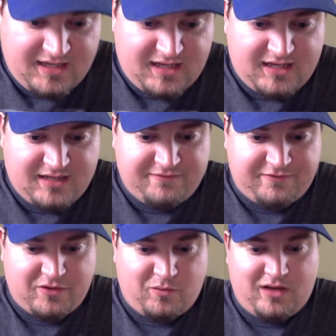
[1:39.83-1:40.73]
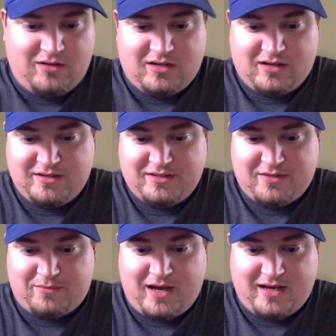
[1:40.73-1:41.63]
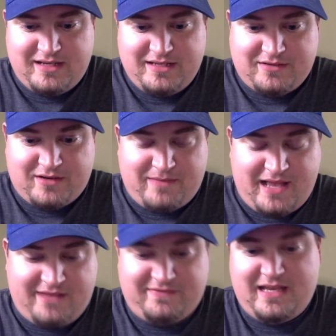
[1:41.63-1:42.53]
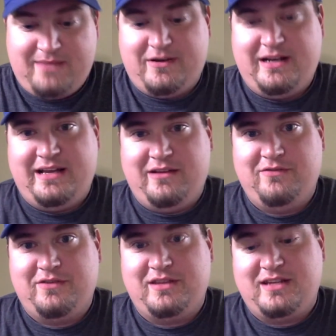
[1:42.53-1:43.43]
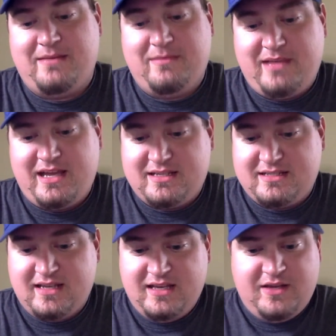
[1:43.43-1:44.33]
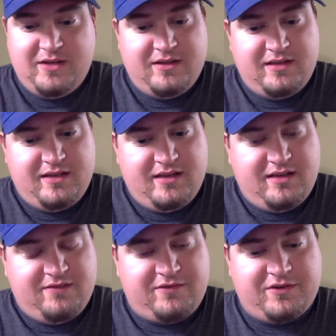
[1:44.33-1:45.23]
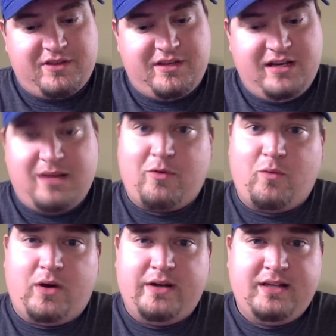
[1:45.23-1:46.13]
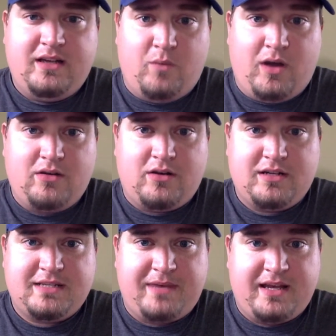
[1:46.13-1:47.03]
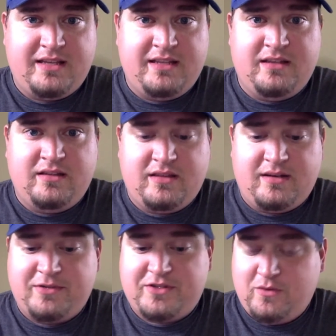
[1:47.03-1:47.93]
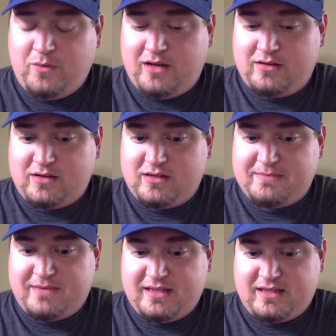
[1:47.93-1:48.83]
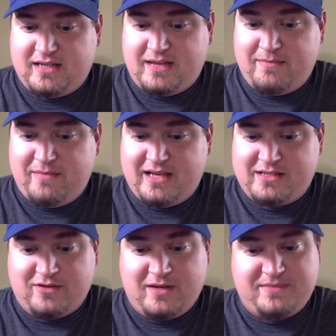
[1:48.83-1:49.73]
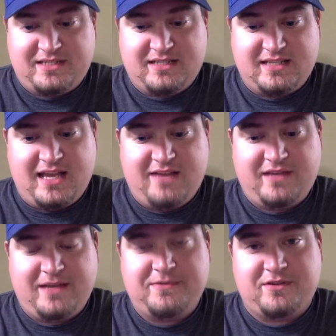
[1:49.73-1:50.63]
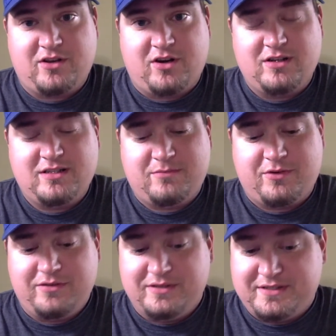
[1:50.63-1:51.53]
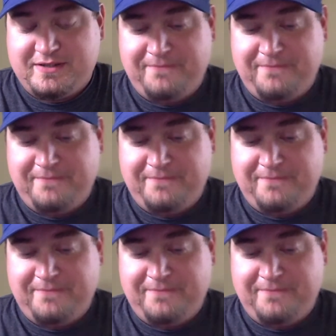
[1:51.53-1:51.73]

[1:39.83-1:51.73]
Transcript: For the Wild Cards, the Rockies are up 0.5 game right now over the Diamondbacks for the number one wild card spot, and then the number two wild card spot, the Diamondbacks are up 6.5 games on the Cards and Brewers.